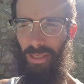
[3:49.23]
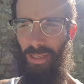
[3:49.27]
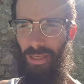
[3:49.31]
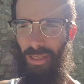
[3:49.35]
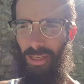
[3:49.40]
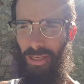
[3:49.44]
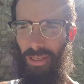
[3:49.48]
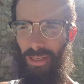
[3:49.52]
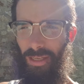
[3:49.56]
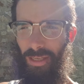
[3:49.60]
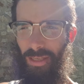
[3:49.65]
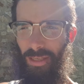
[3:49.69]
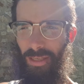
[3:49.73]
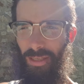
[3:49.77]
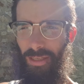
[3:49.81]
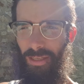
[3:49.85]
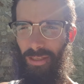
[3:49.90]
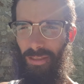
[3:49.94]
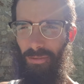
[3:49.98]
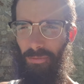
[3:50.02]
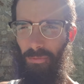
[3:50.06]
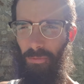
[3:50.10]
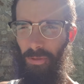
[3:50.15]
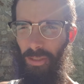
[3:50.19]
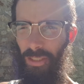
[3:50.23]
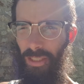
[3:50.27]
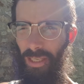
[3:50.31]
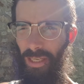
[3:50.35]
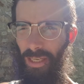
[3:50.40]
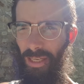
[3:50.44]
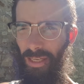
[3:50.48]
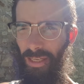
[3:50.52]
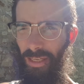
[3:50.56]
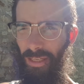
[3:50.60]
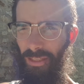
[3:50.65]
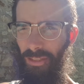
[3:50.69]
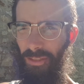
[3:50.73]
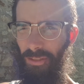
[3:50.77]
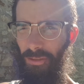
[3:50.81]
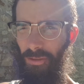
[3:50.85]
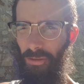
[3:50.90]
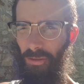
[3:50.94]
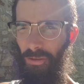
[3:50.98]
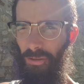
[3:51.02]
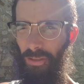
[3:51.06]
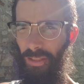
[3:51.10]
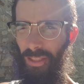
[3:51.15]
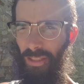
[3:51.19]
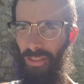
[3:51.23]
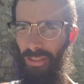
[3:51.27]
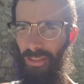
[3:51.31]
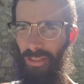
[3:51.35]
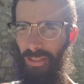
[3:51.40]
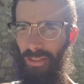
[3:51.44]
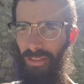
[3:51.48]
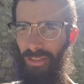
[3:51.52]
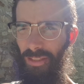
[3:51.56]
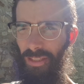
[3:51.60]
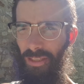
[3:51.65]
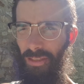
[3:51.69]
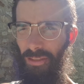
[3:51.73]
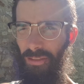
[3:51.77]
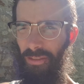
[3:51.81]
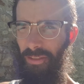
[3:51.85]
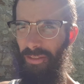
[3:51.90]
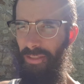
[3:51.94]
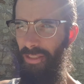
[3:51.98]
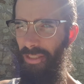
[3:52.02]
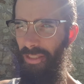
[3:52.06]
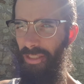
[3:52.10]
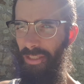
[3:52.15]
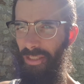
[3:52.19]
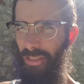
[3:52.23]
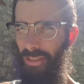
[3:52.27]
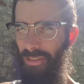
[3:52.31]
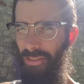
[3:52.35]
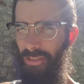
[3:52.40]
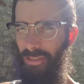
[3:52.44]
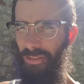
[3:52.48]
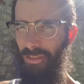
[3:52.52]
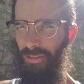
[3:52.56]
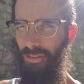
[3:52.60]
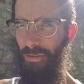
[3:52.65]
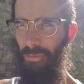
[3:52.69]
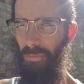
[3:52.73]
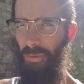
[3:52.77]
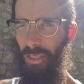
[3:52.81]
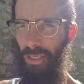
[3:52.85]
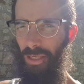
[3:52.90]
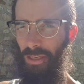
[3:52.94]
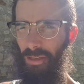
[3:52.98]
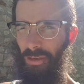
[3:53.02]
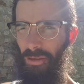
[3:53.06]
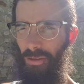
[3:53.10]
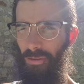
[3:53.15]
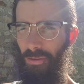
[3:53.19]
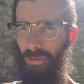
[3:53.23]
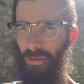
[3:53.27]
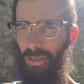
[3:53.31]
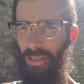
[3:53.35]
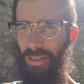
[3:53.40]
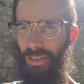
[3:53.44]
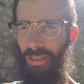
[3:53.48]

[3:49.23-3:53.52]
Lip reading: and we had a talk in Italian English somehow.